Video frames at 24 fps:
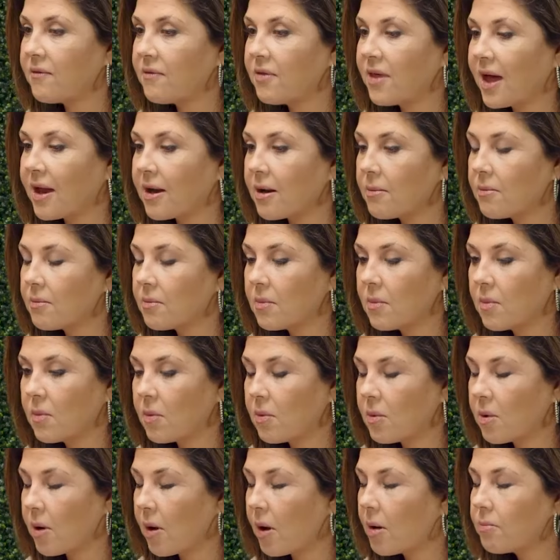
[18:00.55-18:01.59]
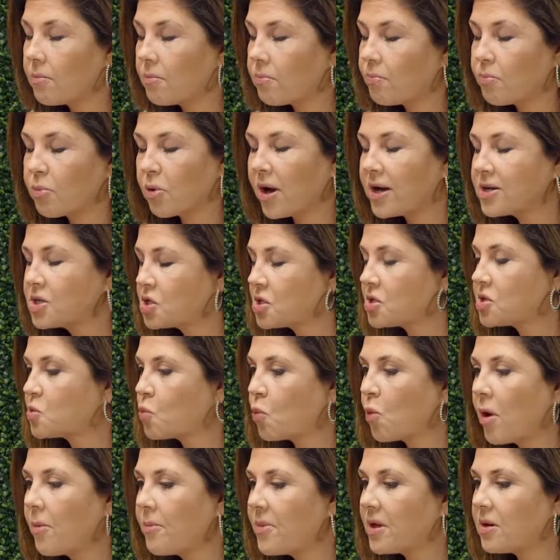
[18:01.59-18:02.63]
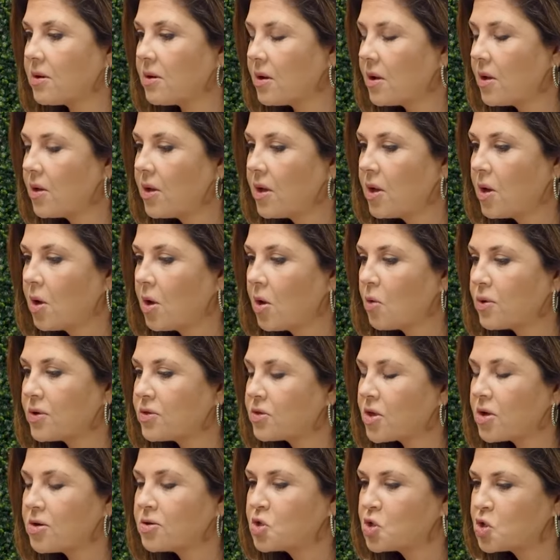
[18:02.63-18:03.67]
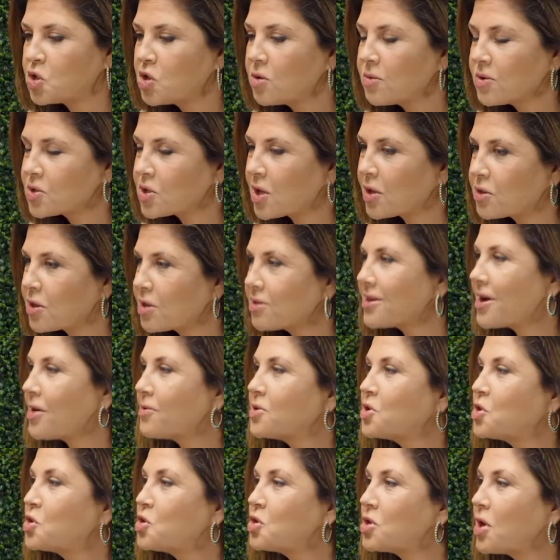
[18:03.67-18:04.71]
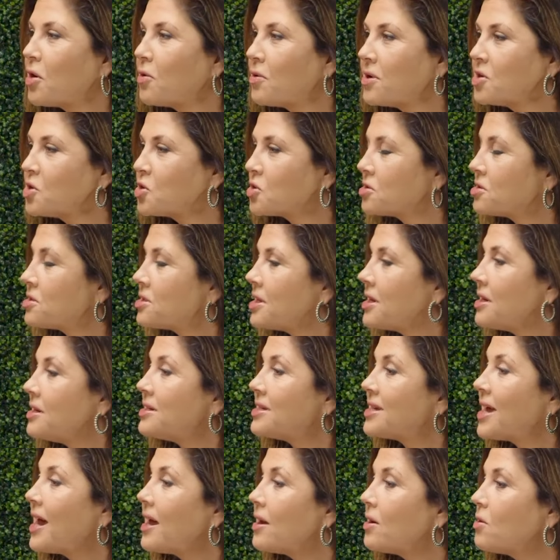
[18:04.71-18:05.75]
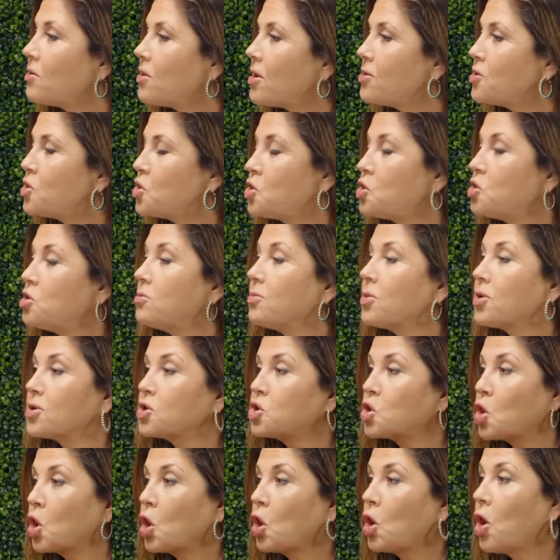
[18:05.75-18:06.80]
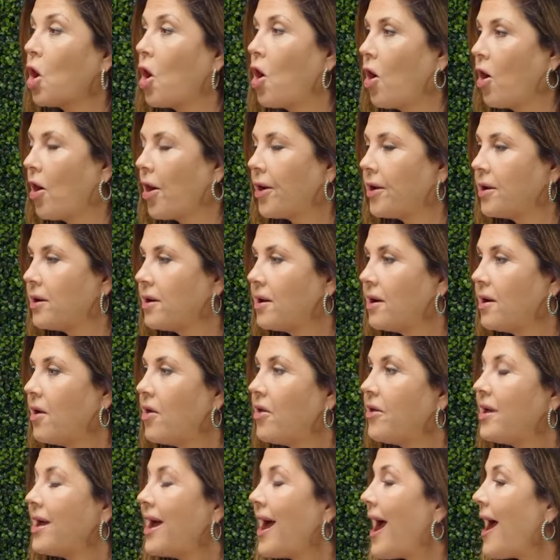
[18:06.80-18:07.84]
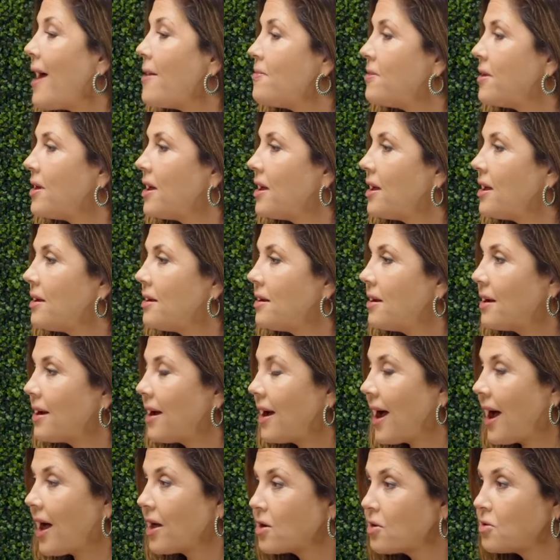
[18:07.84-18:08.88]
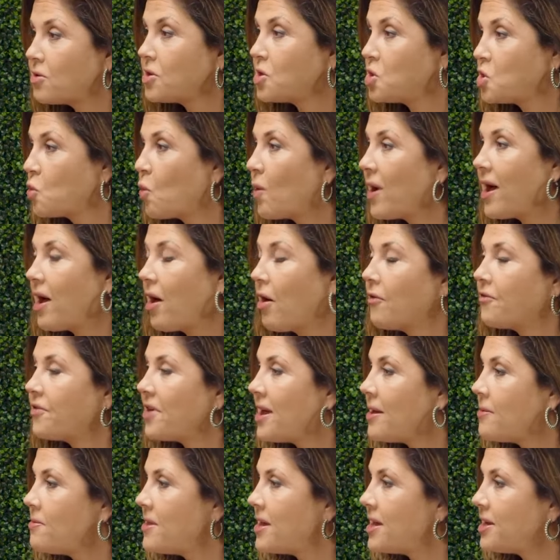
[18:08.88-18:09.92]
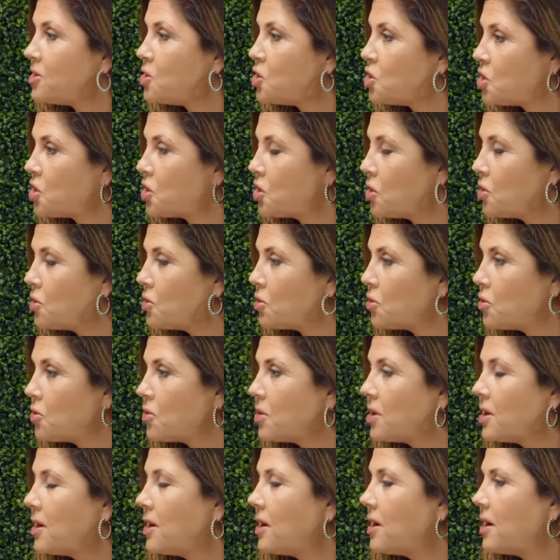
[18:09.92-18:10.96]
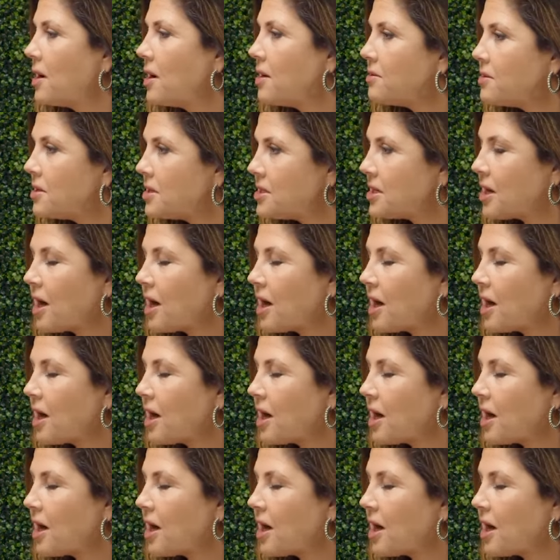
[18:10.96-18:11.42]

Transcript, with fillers: of that uh, precious woman mm-hmm. with those tumors, I thought that was so interesting. 10 of those tumors gone. And then out of the 12, and then two, right. the